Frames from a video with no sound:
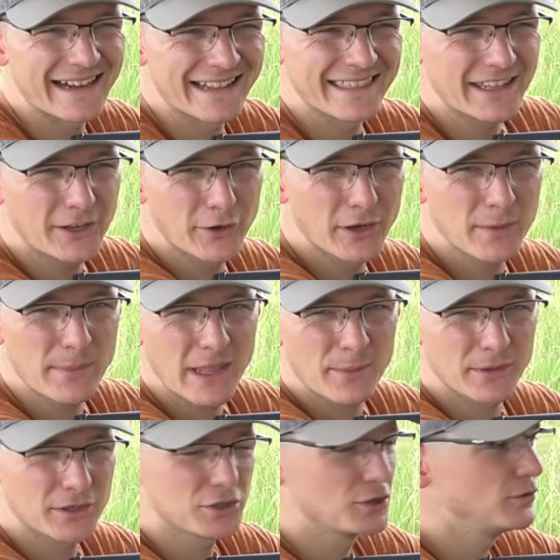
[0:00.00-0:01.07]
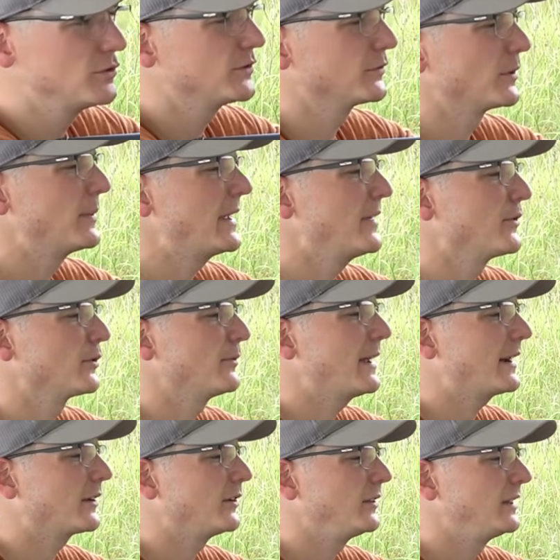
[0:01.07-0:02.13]
I think you're going to be able to choose from either
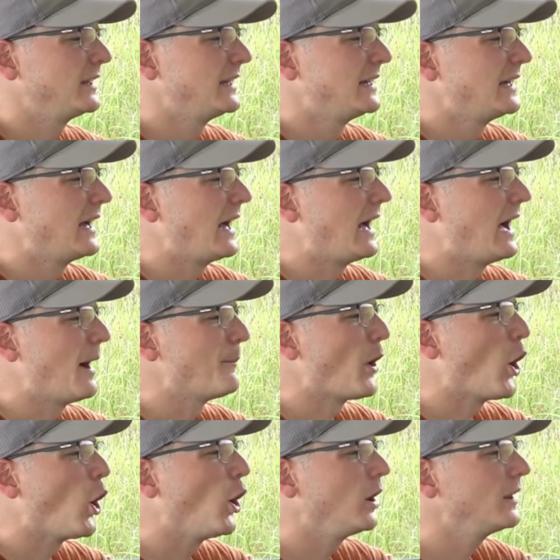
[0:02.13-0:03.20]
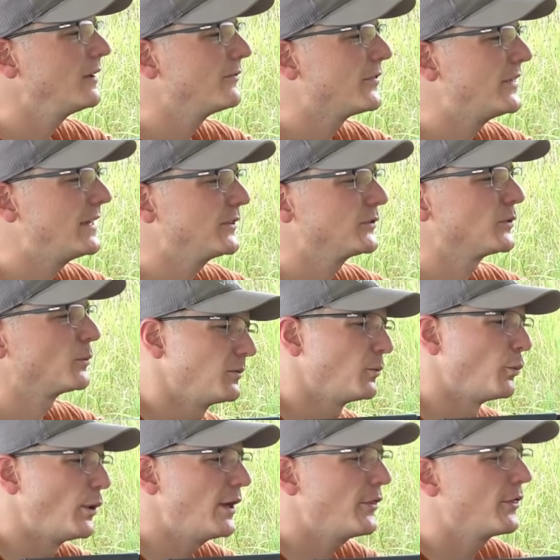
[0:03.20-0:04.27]
reticle, all of this
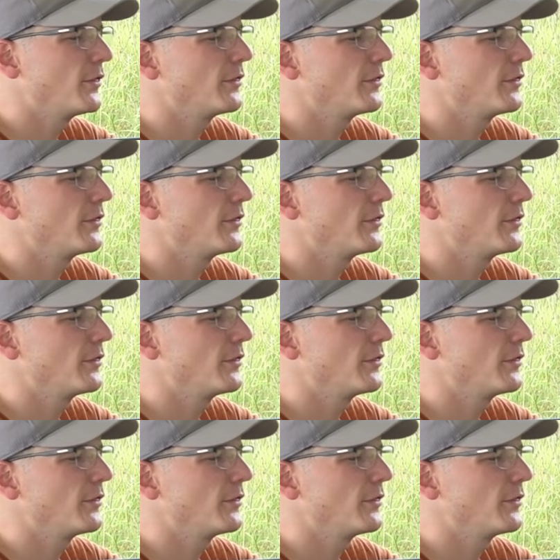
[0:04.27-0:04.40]
with